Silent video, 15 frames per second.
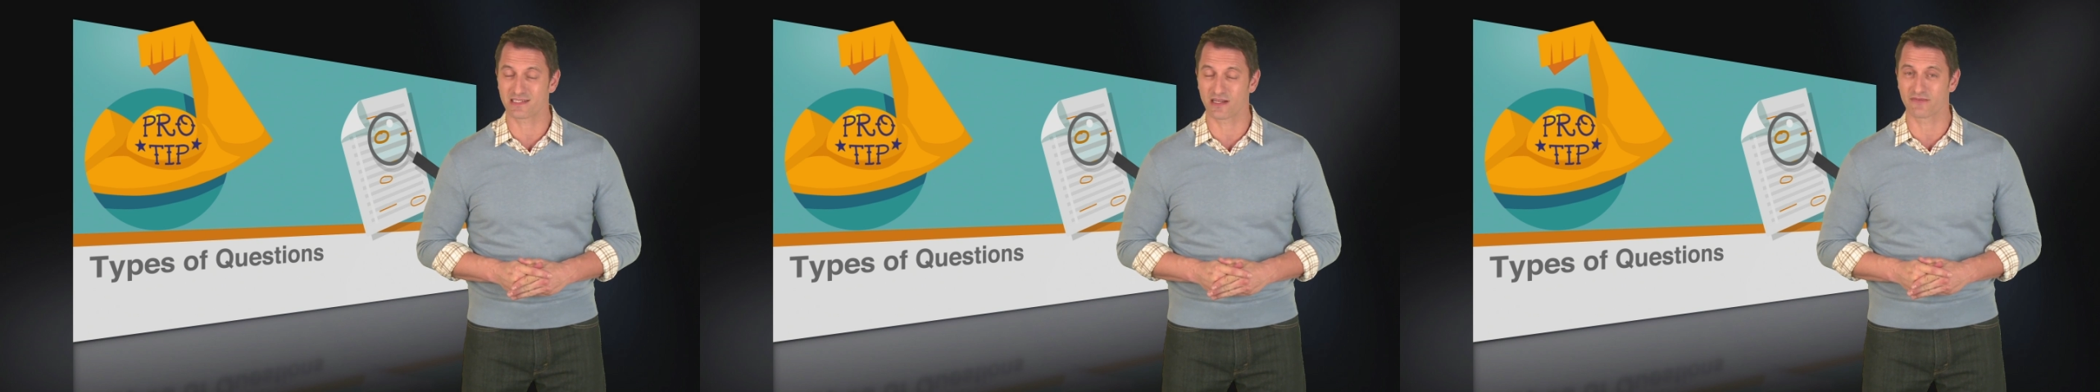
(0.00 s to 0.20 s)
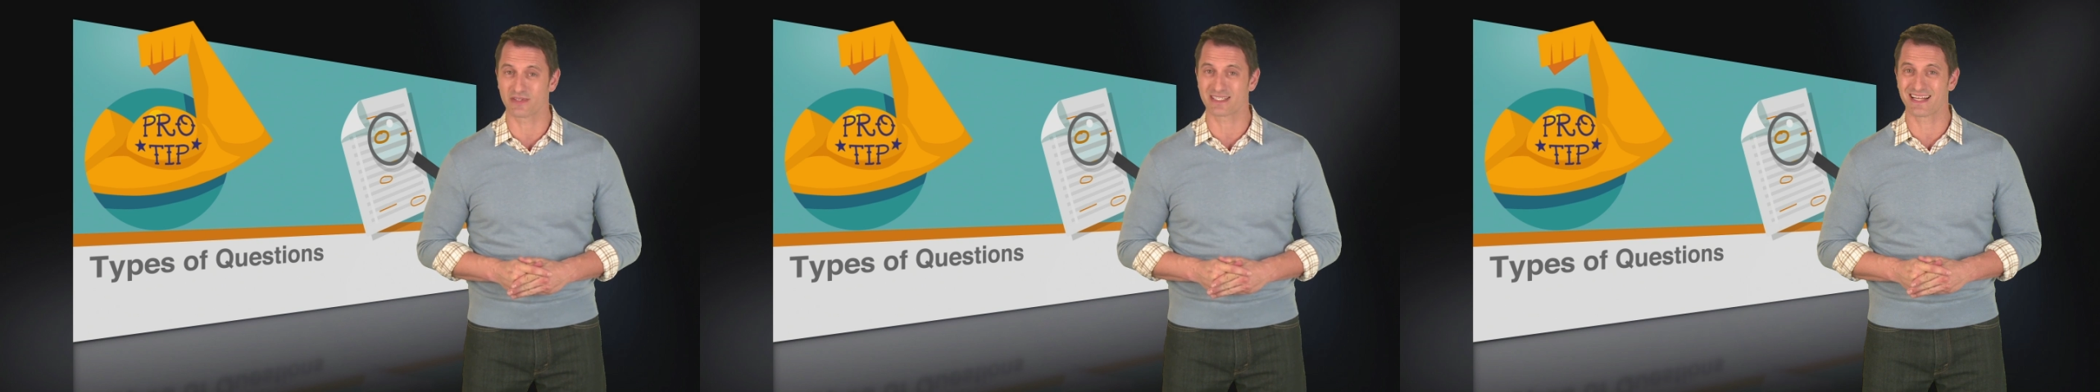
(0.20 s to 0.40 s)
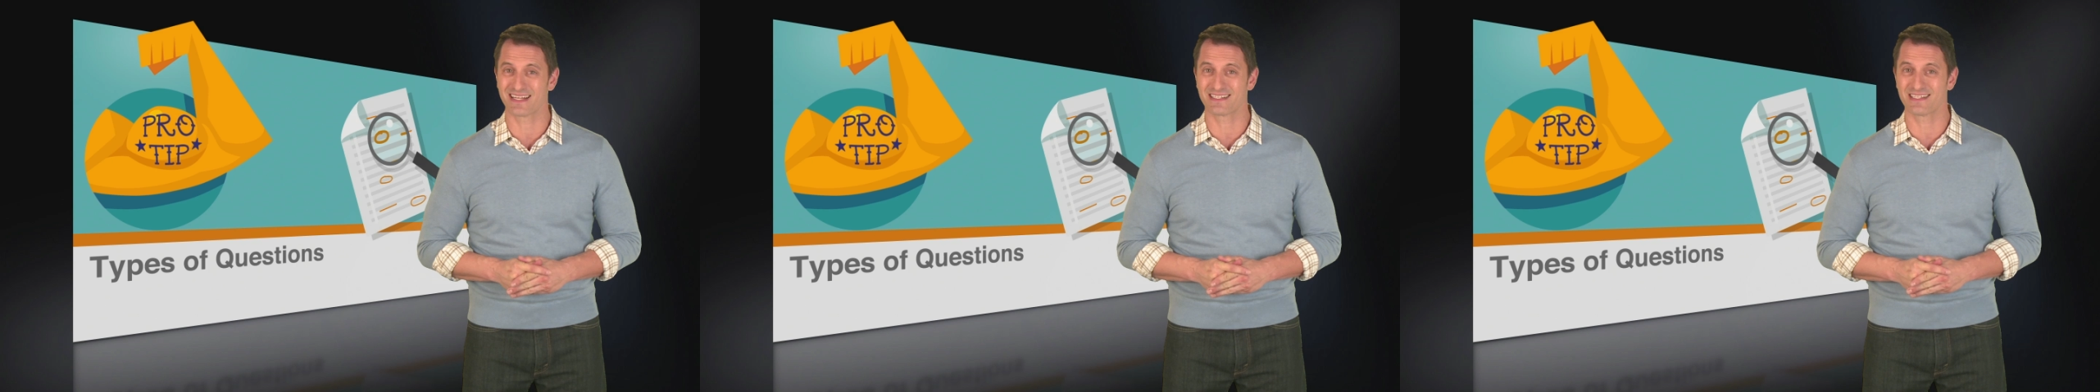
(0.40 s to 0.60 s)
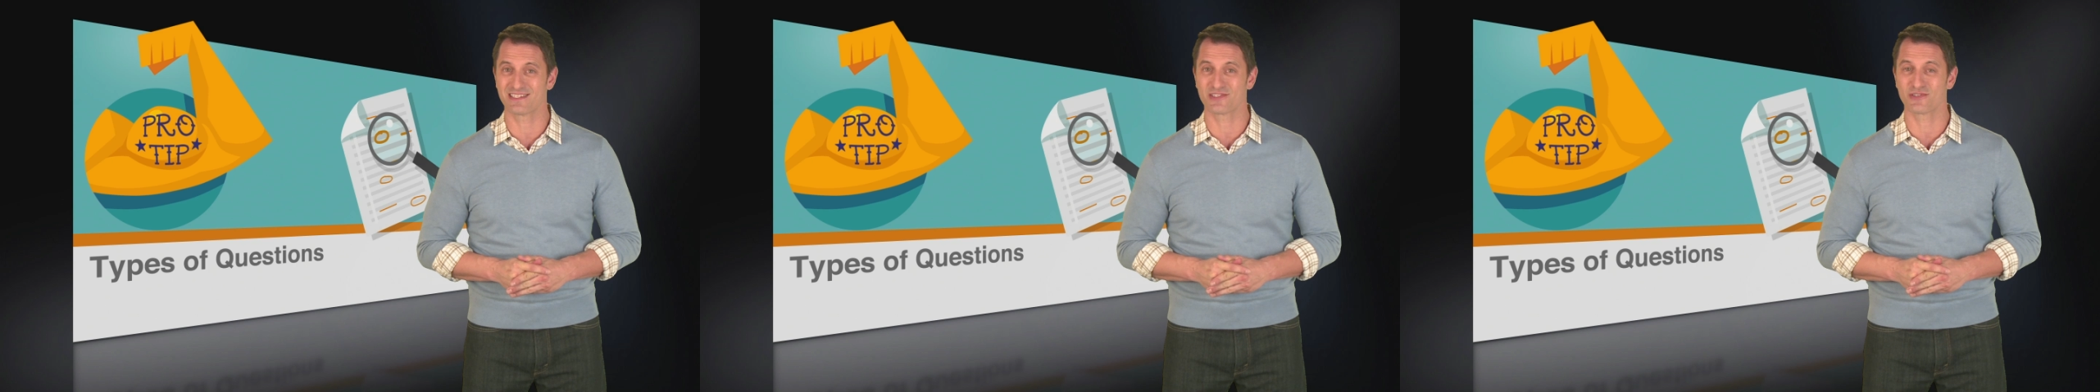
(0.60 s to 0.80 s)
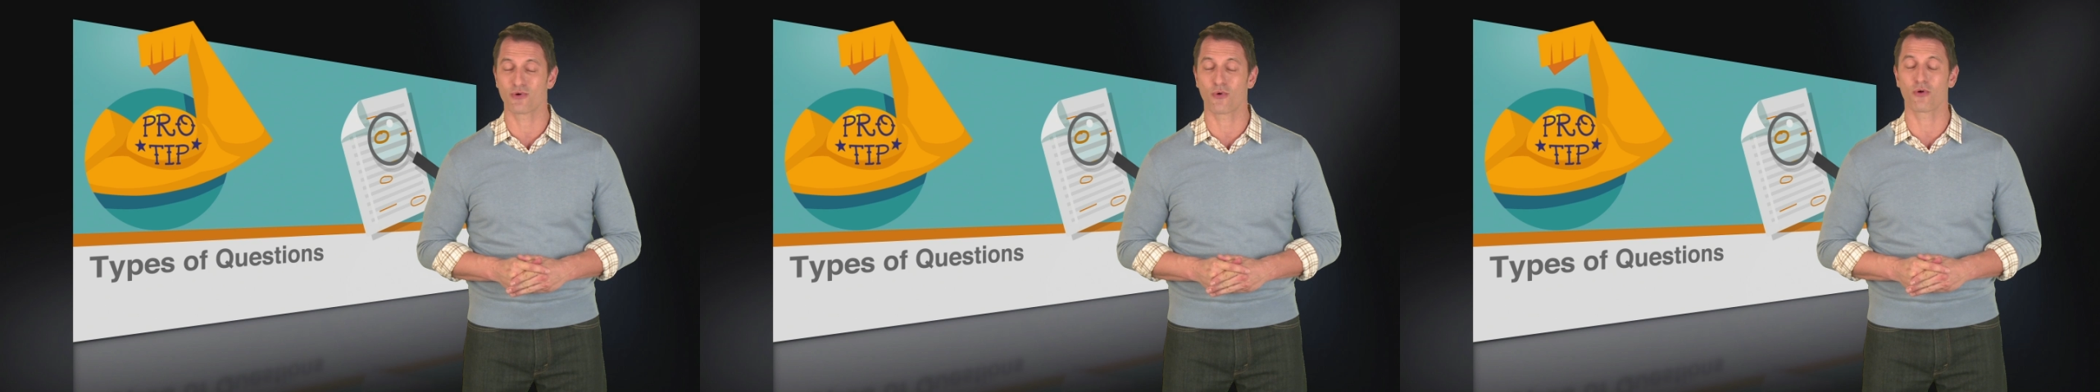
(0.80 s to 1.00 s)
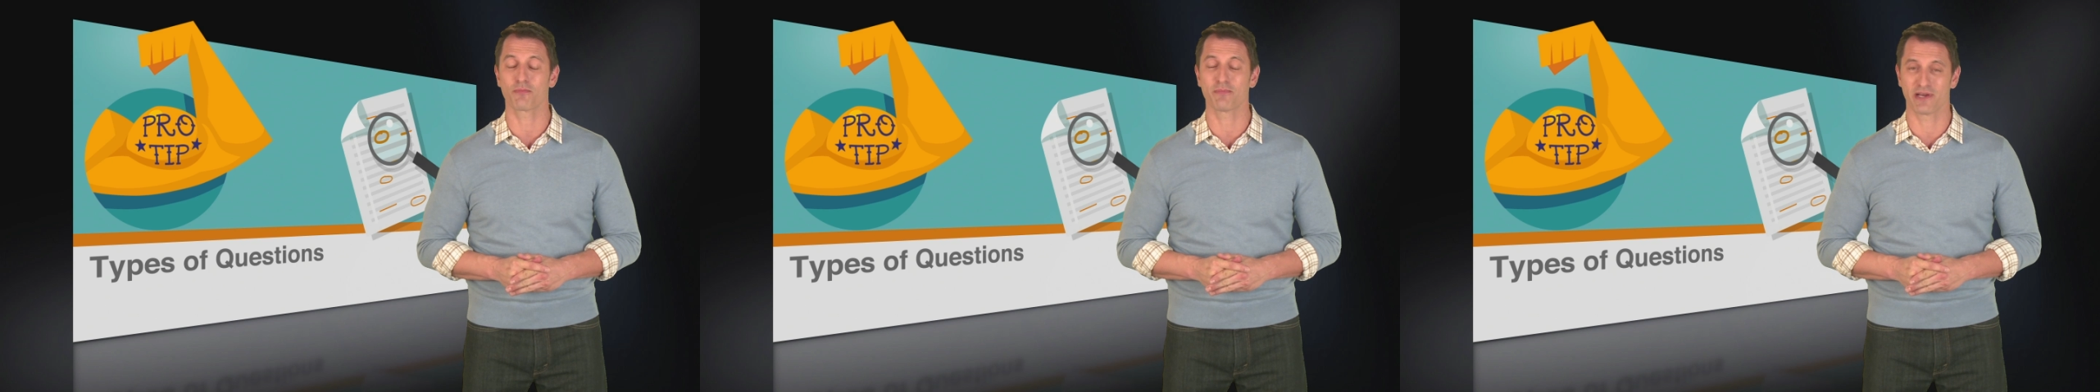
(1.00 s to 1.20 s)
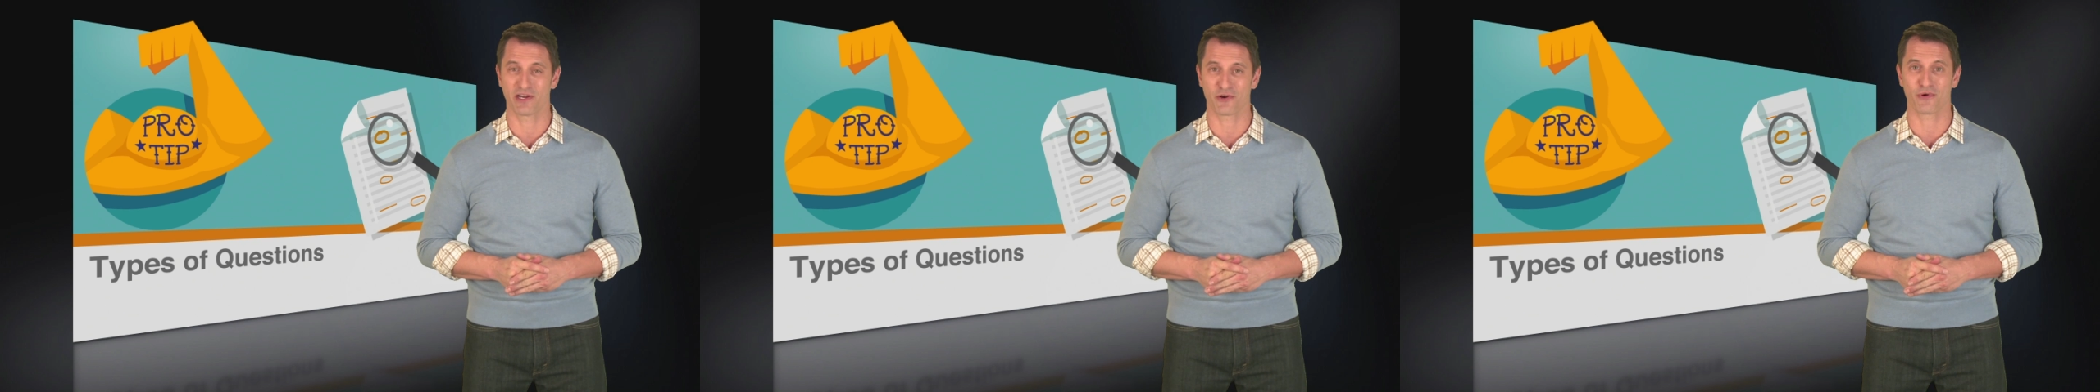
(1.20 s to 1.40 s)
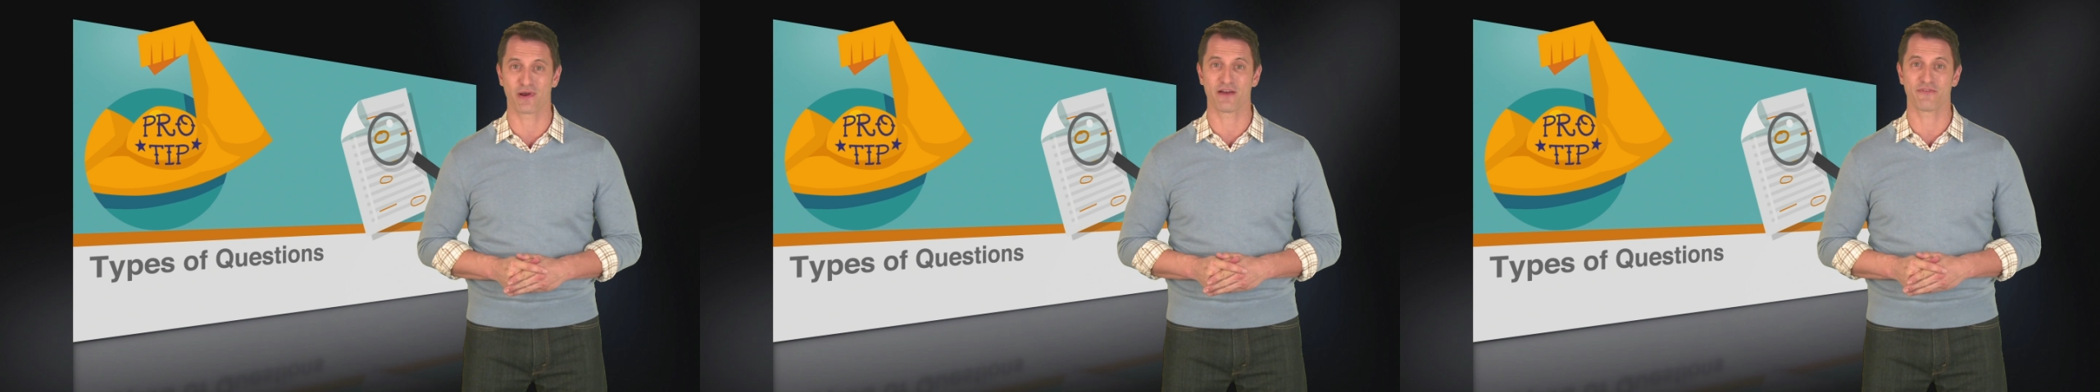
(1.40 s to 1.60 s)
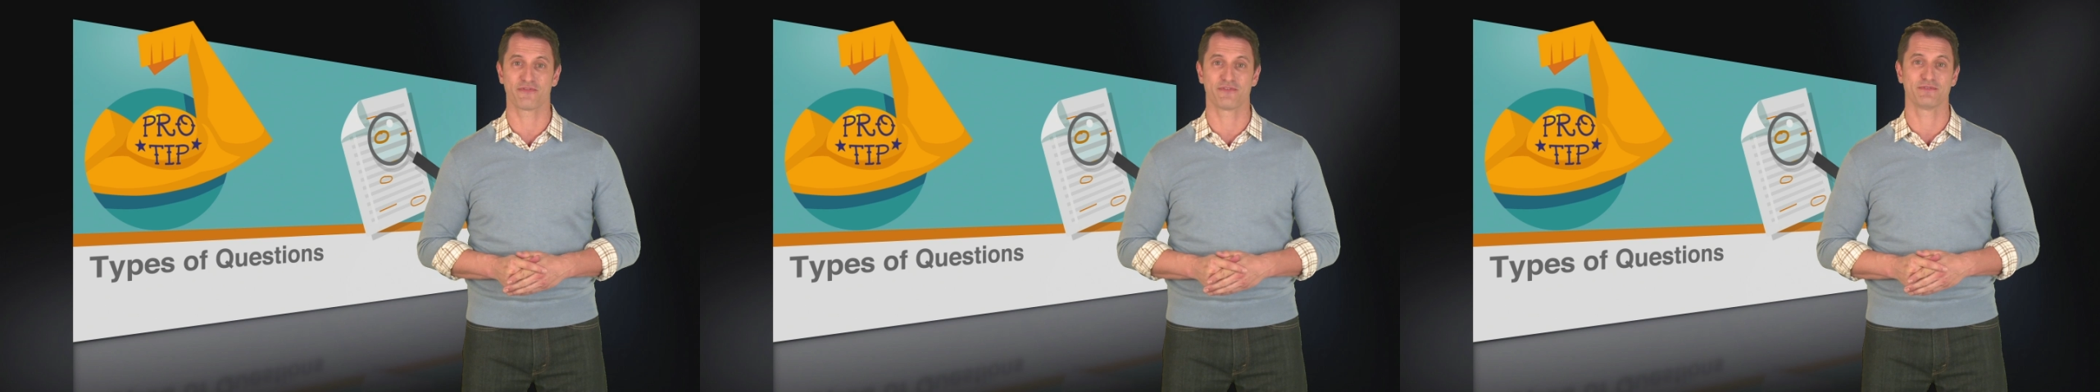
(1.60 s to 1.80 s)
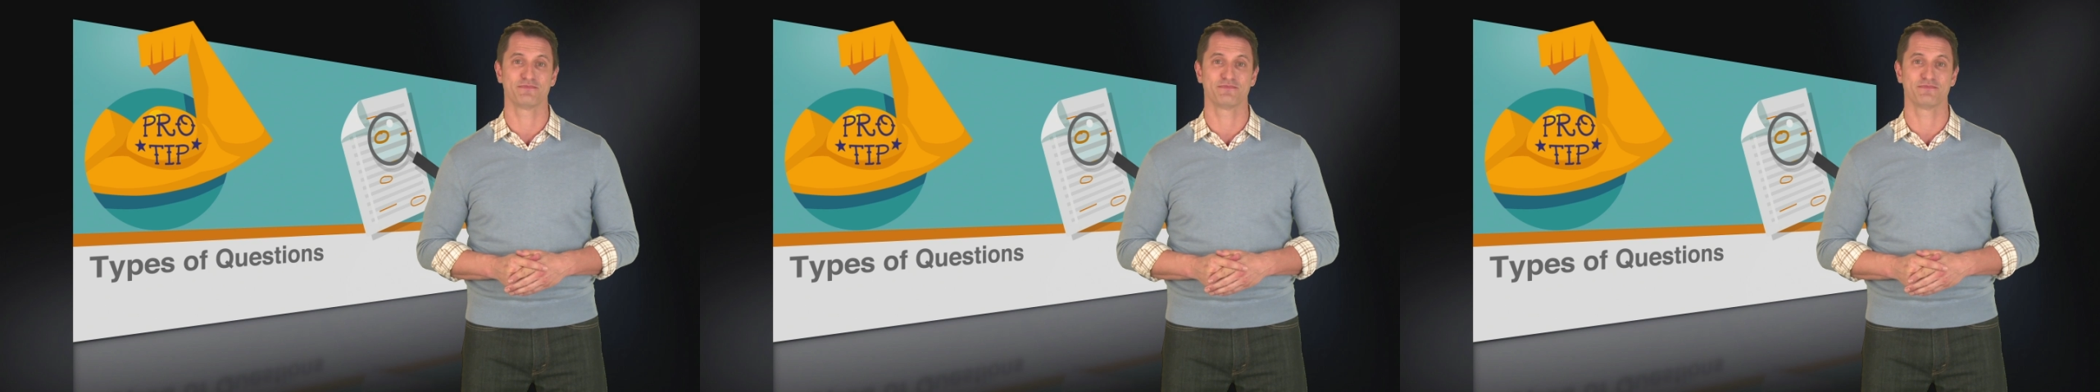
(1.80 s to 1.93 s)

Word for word: of the sentence or paragraph.